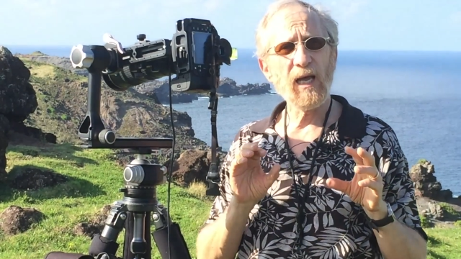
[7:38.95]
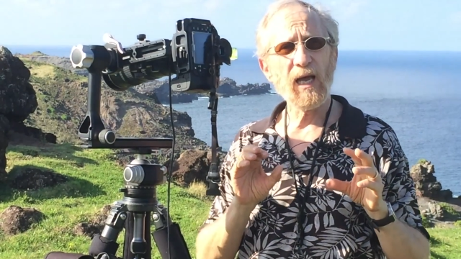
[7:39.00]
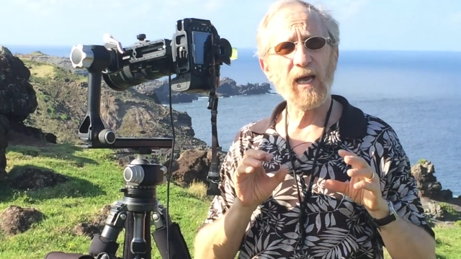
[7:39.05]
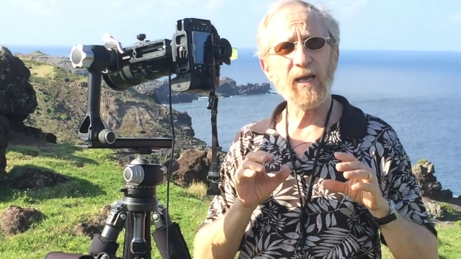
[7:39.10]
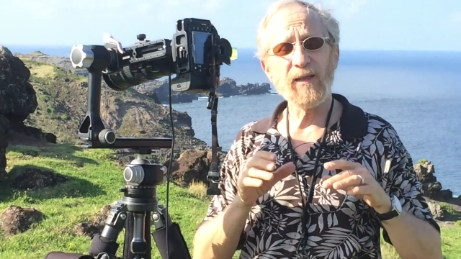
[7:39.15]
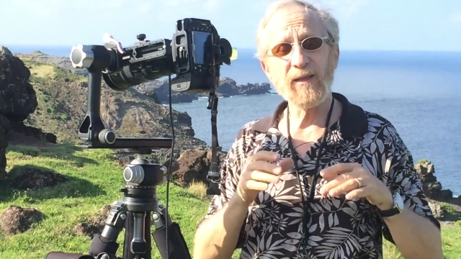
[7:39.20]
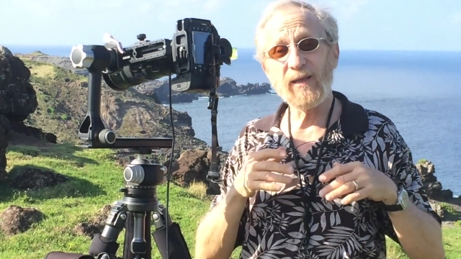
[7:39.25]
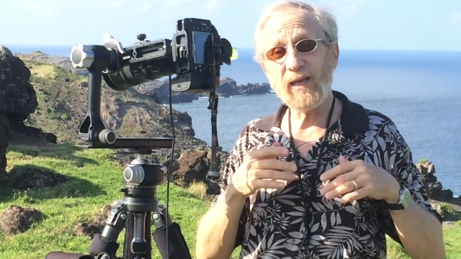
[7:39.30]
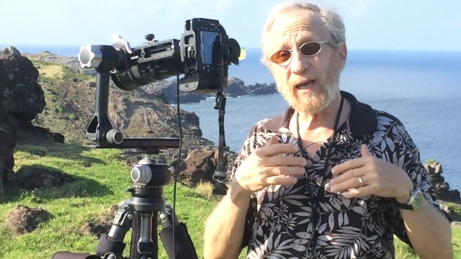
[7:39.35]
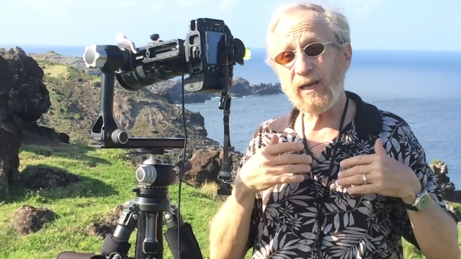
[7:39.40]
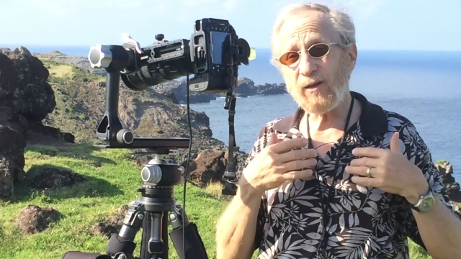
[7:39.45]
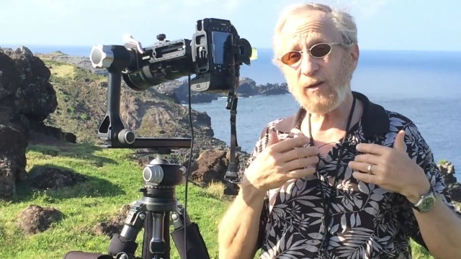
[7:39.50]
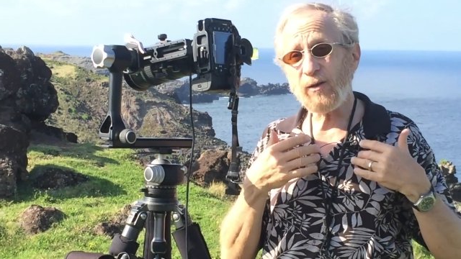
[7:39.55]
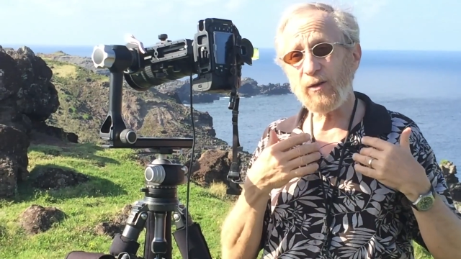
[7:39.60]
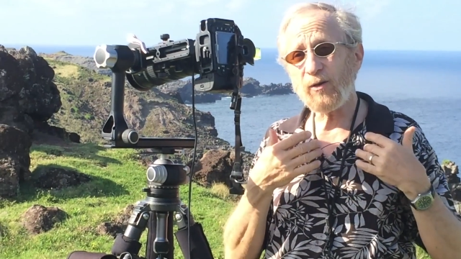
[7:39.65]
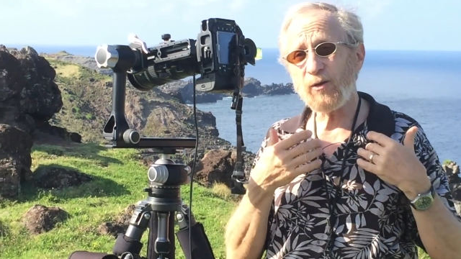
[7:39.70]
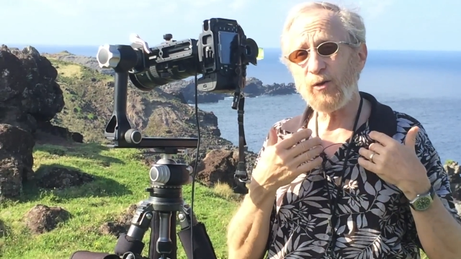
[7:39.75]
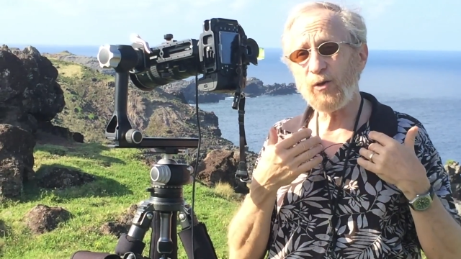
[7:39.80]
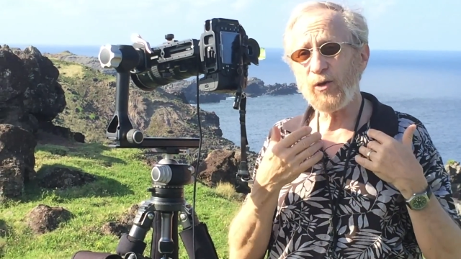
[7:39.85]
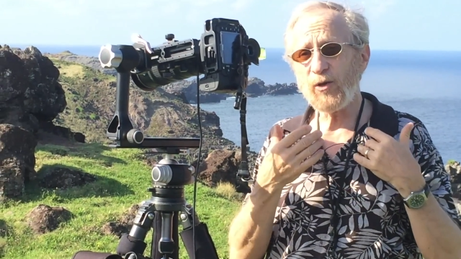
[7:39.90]
and
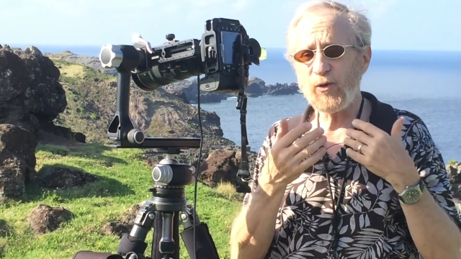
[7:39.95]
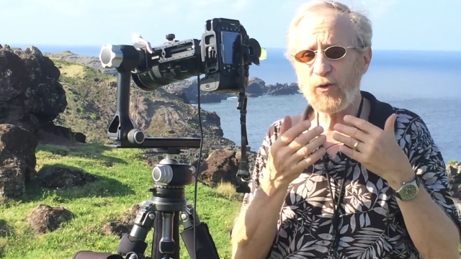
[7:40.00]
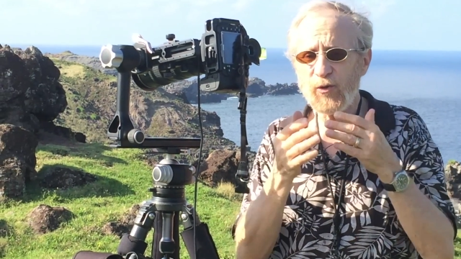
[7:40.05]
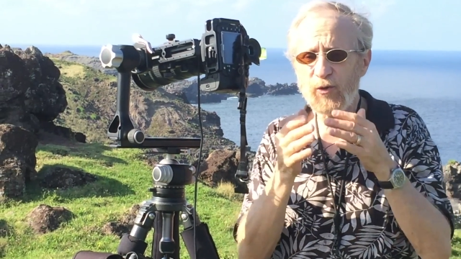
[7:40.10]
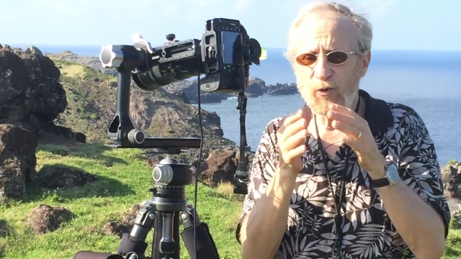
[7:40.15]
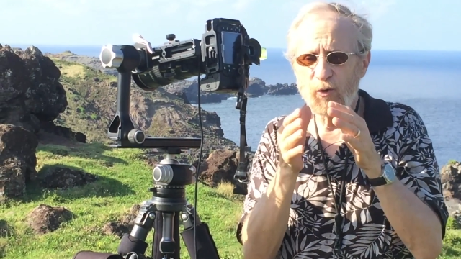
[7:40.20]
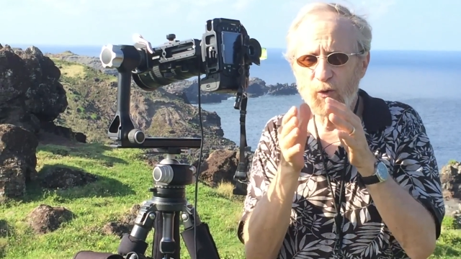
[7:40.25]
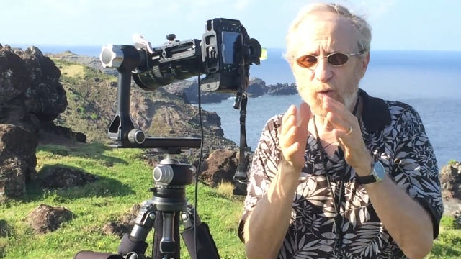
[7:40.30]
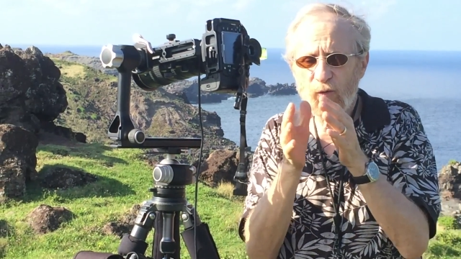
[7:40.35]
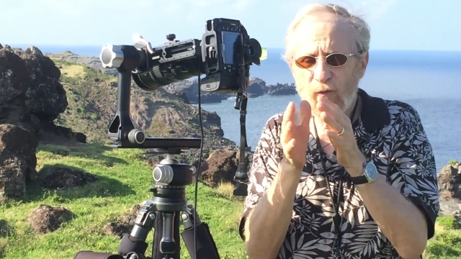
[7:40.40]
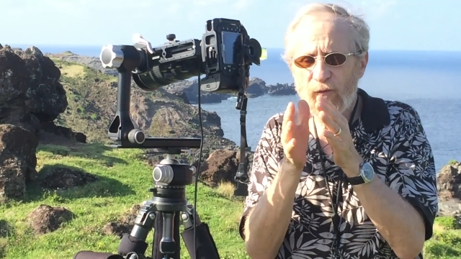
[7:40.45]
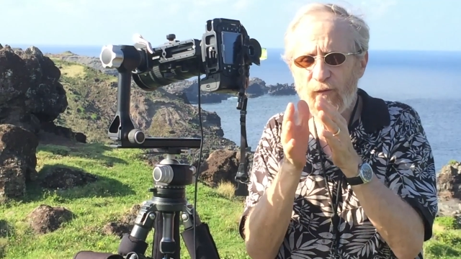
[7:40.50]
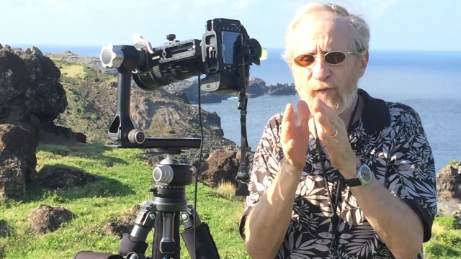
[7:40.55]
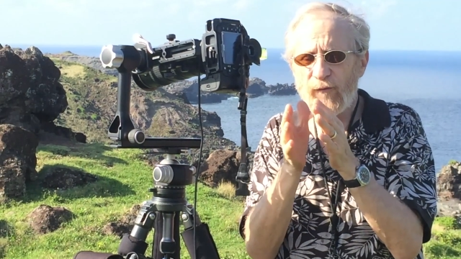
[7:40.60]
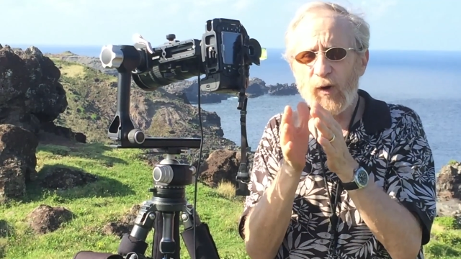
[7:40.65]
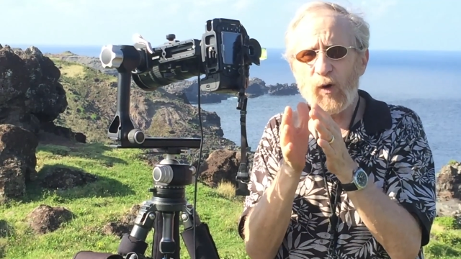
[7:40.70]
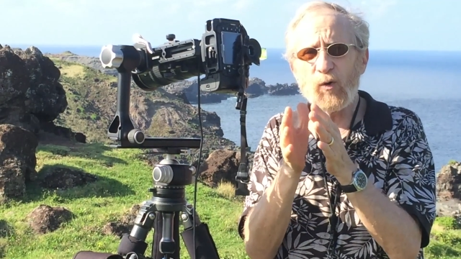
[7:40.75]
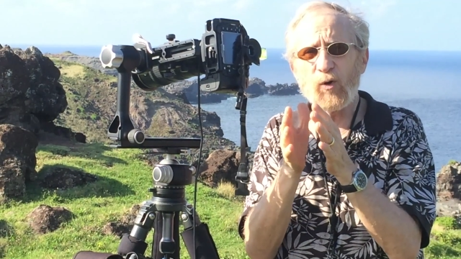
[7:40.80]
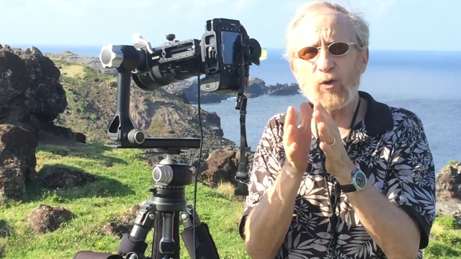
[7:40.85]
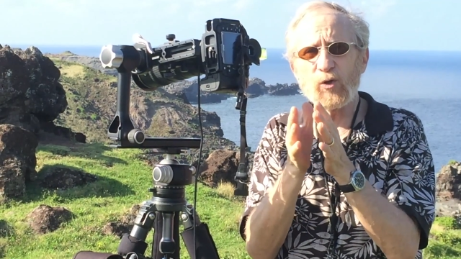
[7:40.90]
then your
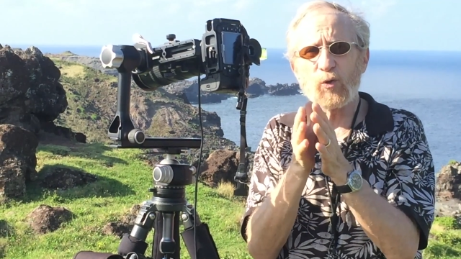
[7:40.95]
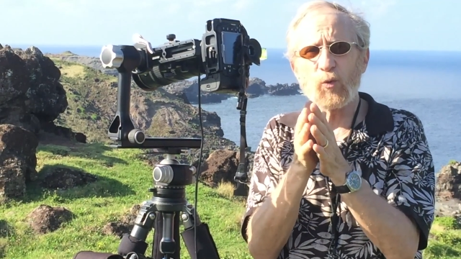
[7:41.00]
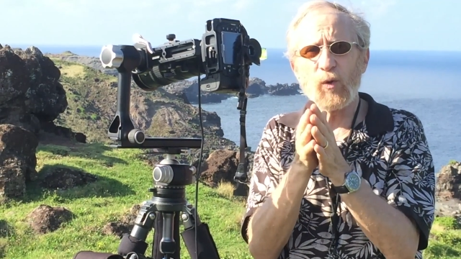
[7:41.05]
images